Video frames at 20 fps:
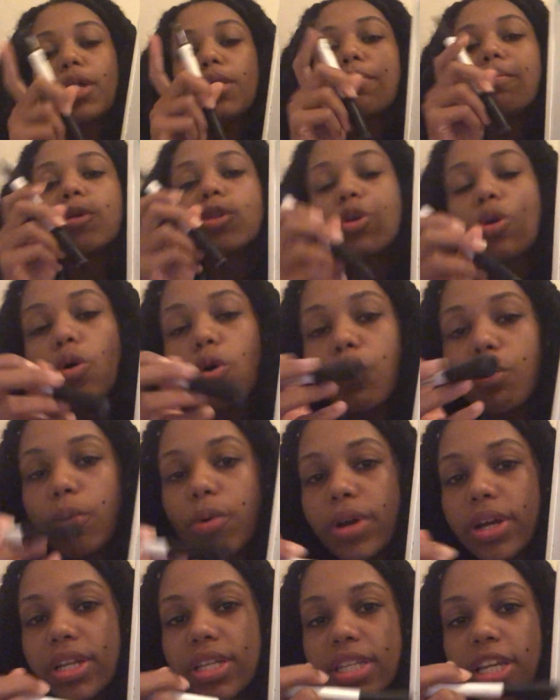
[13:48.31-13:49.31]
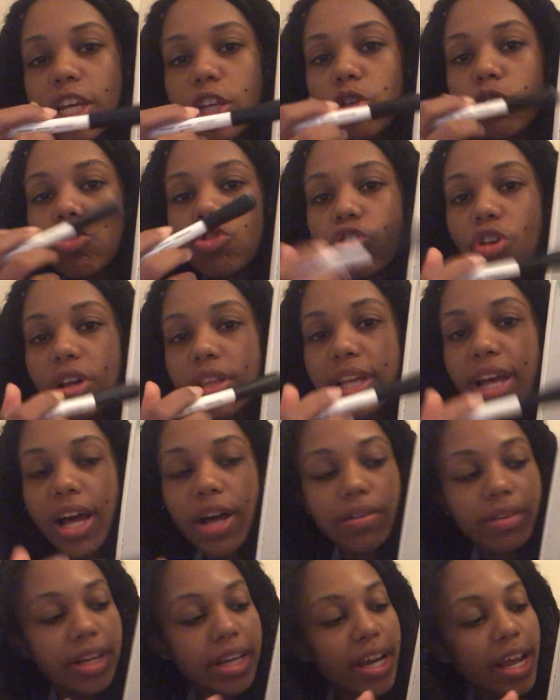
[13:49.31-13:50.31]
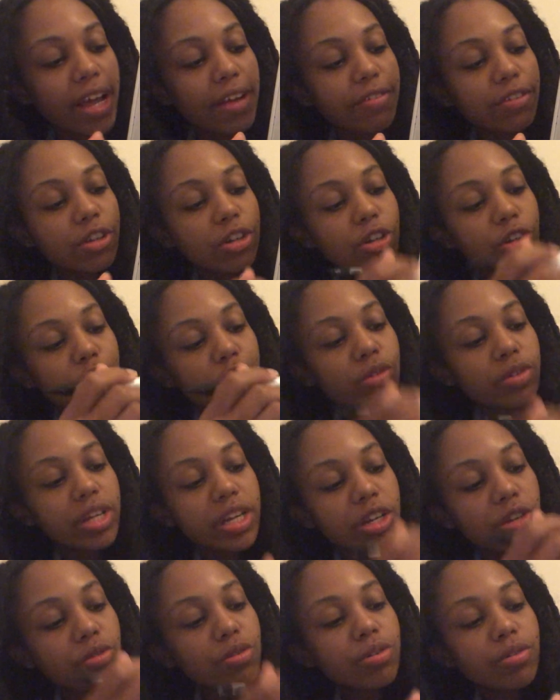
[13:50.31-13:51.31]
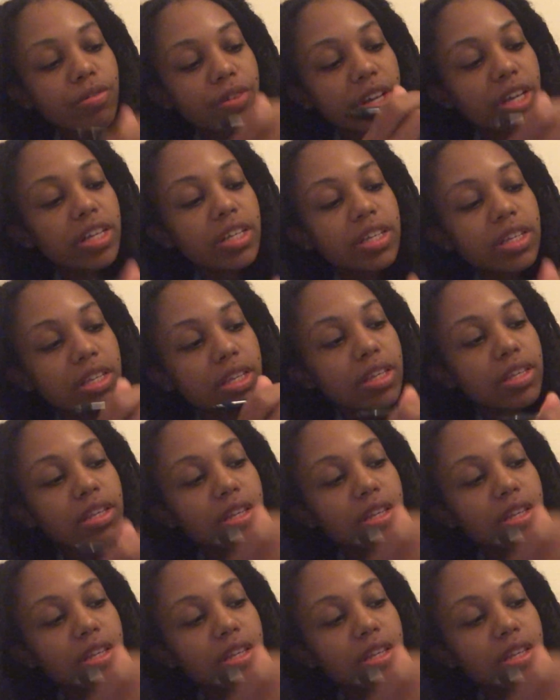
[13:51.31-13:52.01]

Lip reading: But the whole point is like you draw the outline after, so then you erase.